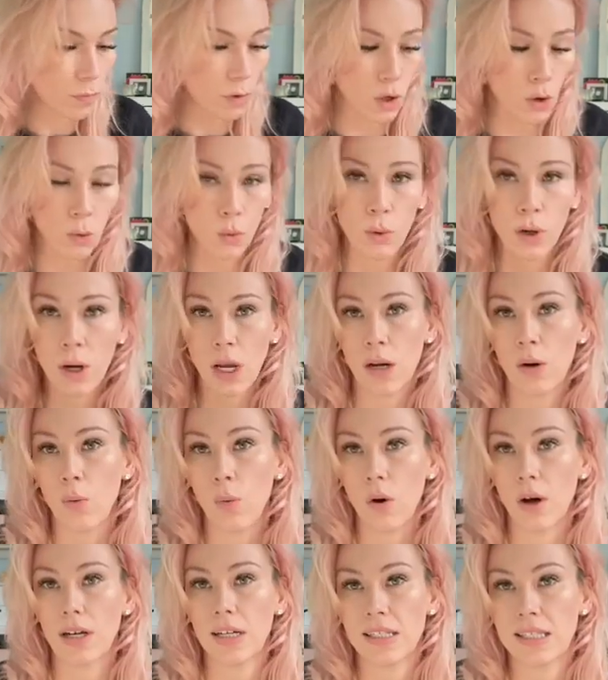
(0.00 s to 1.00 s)
We're going to
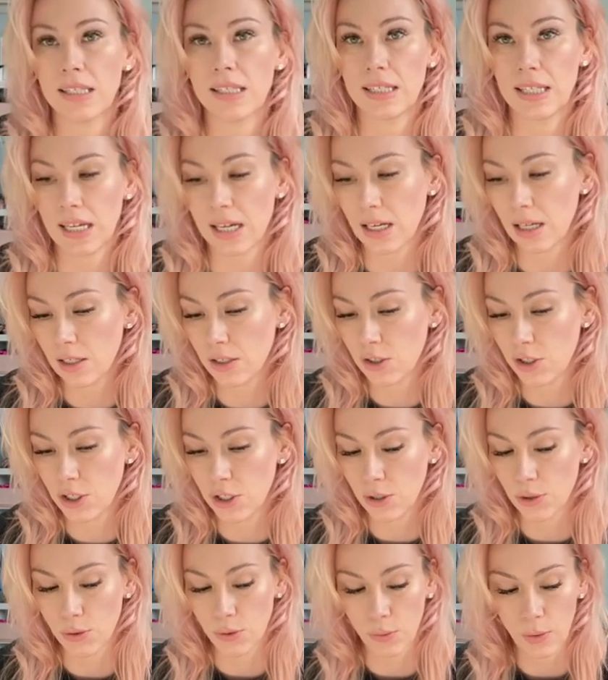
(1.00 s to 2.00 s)
want to stick
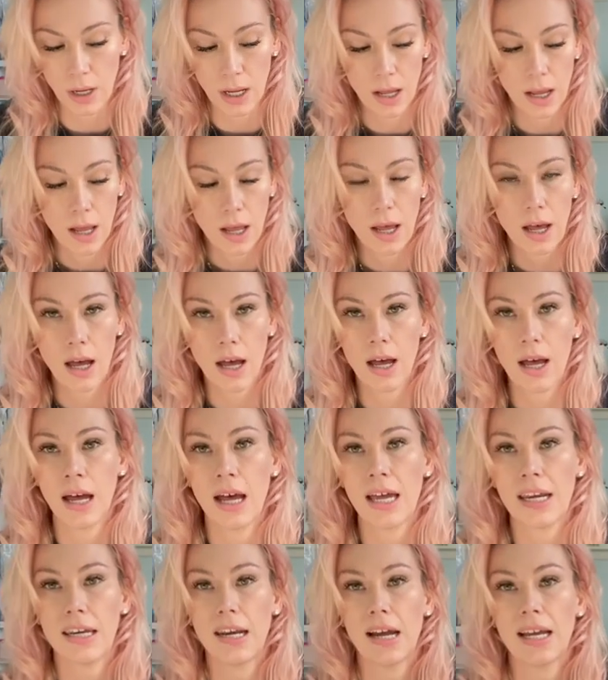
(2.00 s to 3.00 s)
to
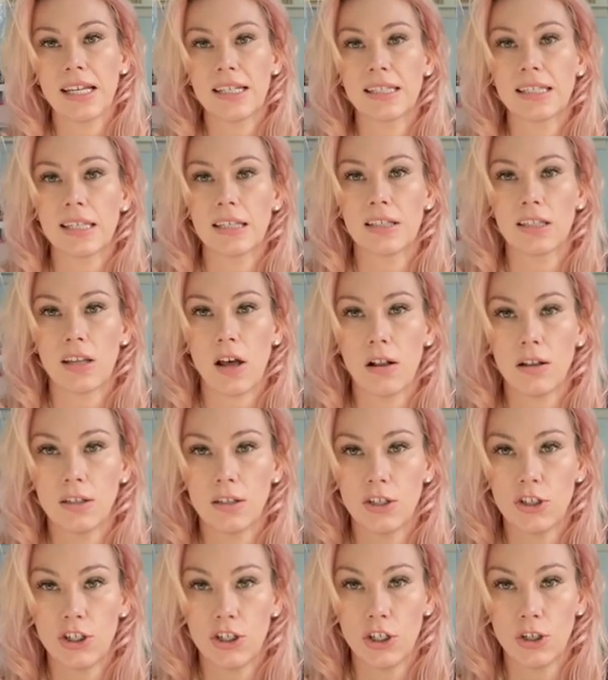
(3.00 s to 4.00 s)
a nice
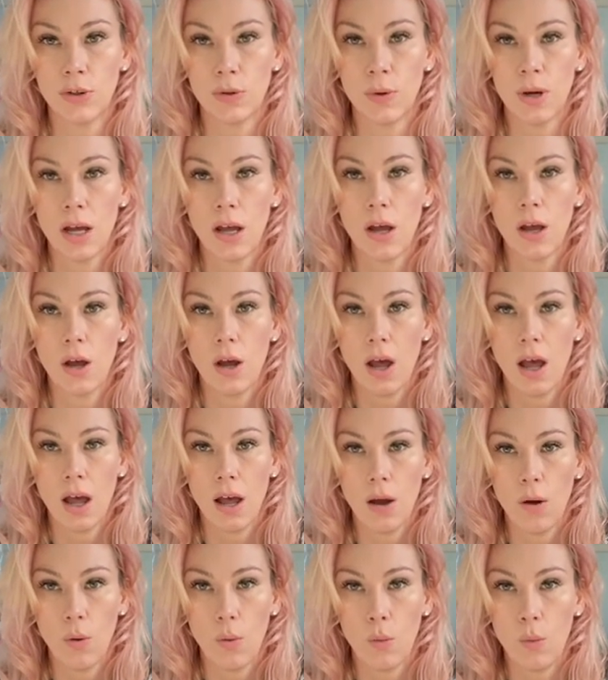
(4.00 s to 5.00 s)
solid shoe
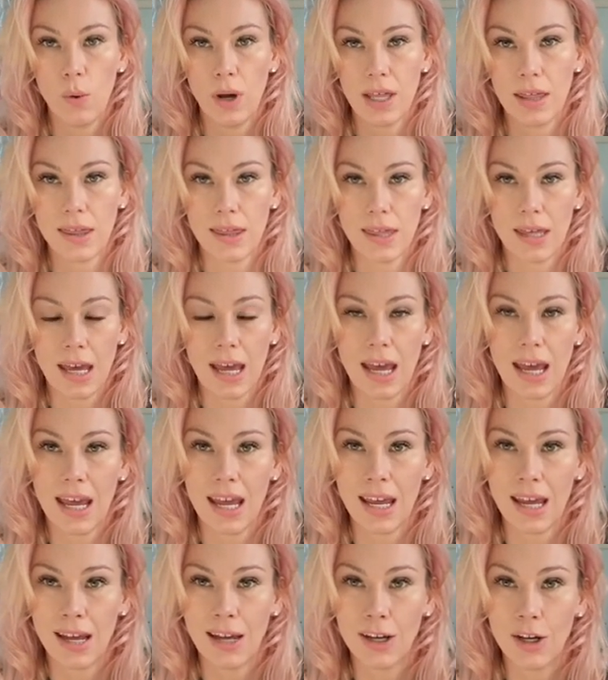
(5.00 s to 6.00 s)
with
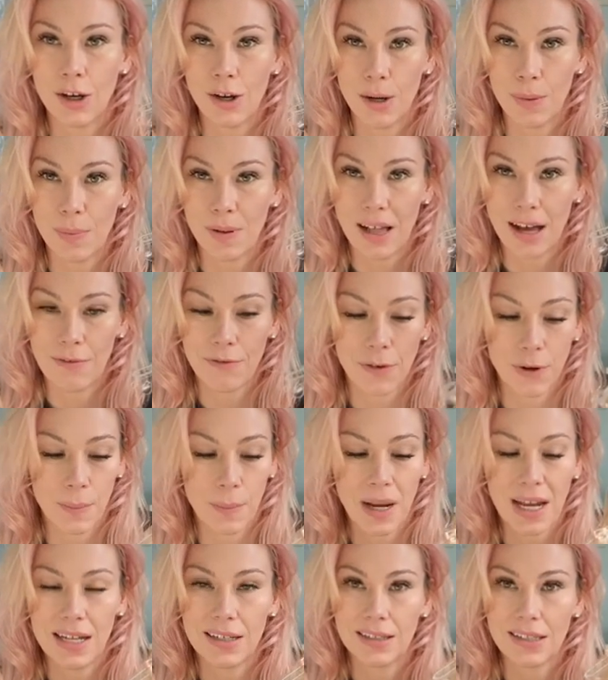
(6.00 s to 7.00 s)
a good
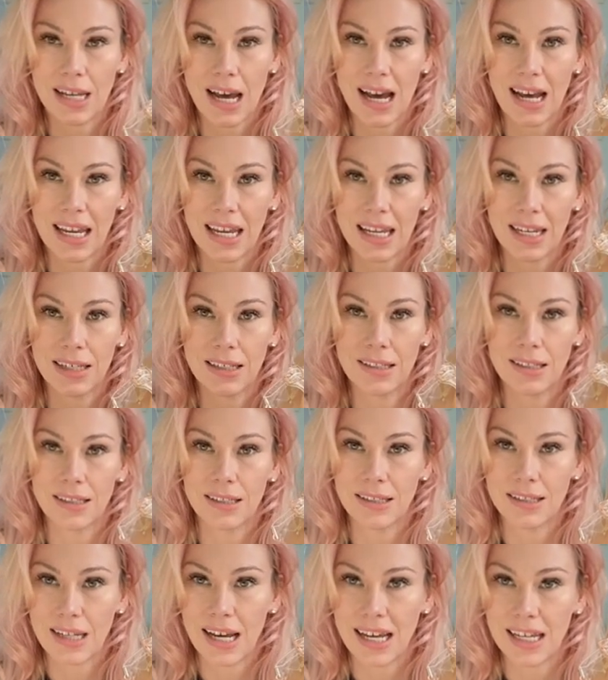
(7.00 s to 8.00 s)
platform and tight
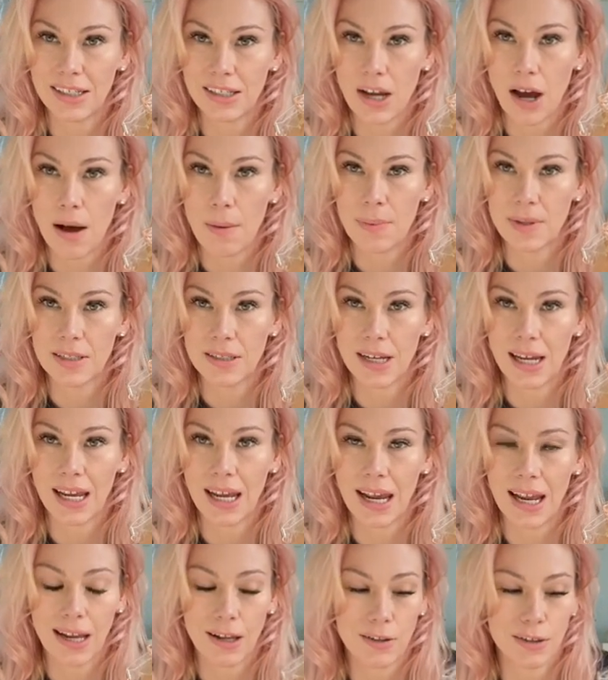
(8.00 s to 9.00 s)
top and tight
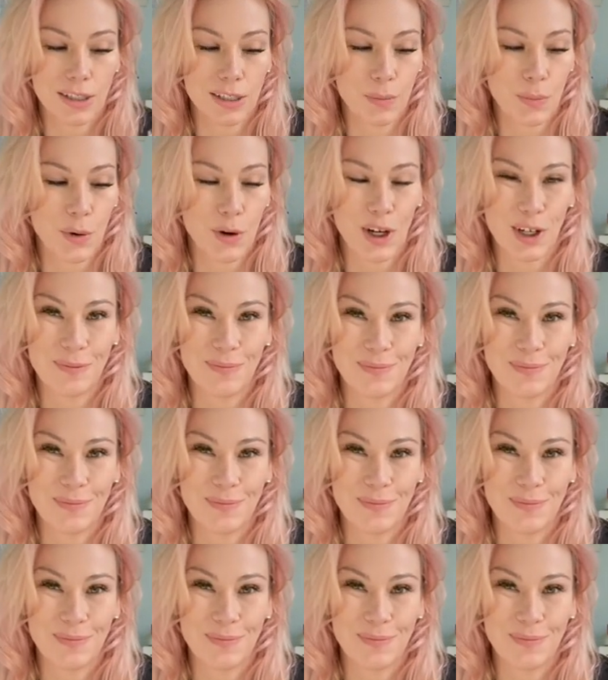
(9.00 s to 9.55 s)
ankle support.